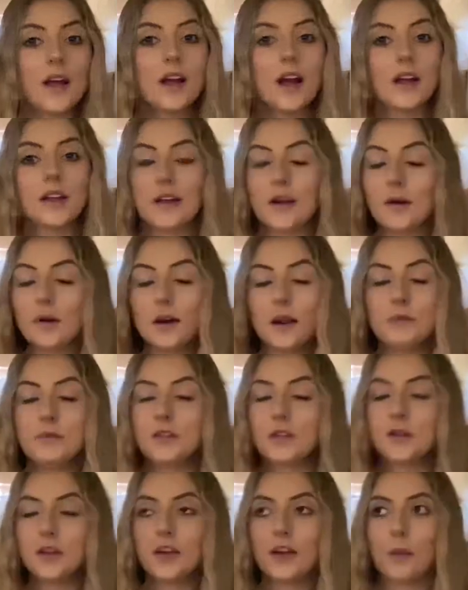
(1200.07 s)
know what I'm
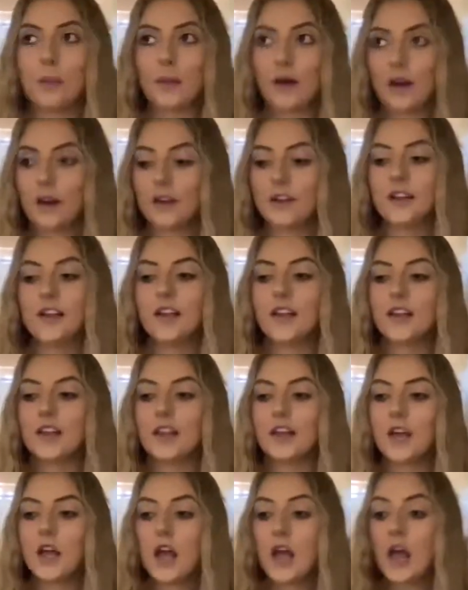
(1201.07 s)
doing, I'm not an
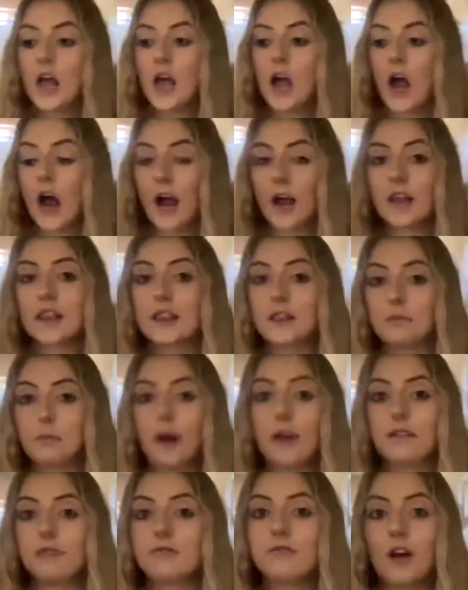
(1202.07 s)
idiot,
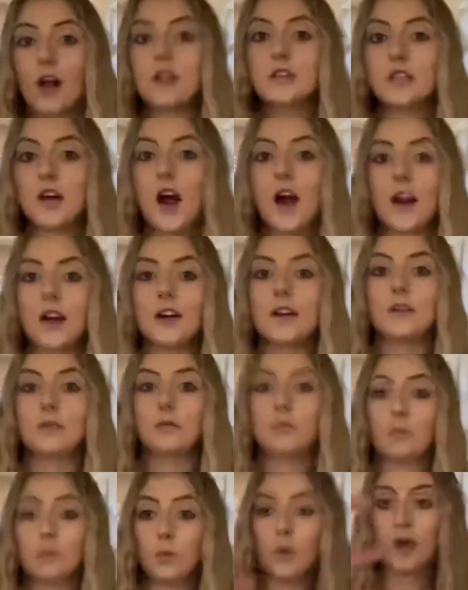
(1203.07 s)
my front tire
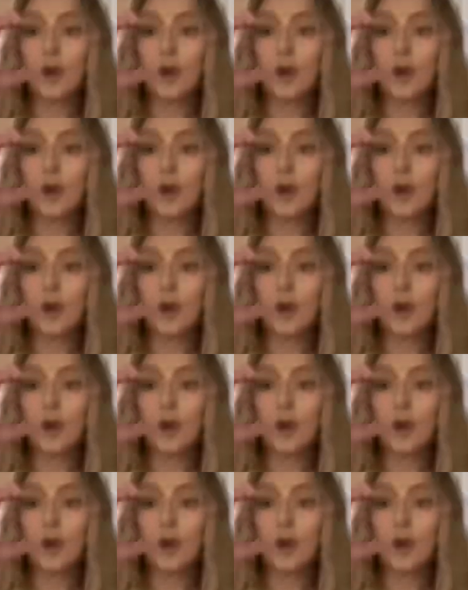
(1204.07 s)
went